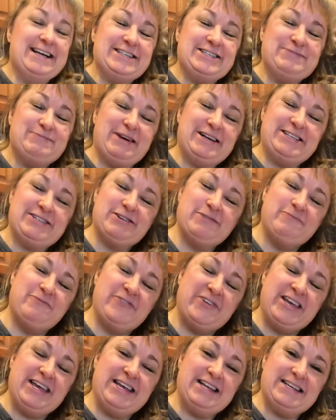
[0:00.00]
My shrimp
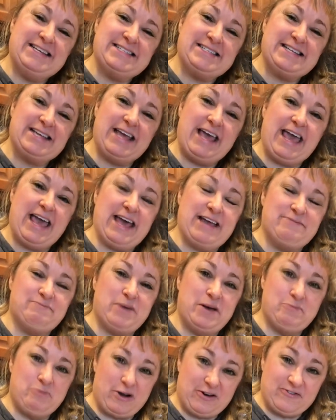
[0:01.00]
fajitas and
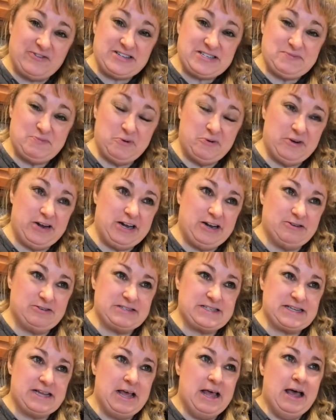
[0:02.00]
my breakfast
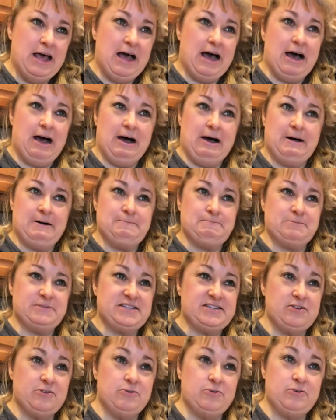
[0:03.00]
burritos.
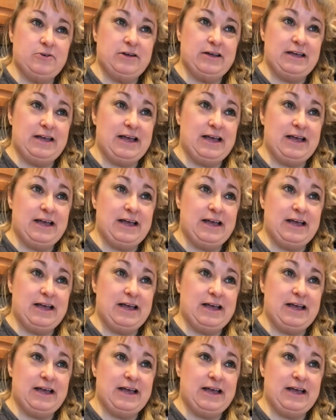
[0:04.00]
So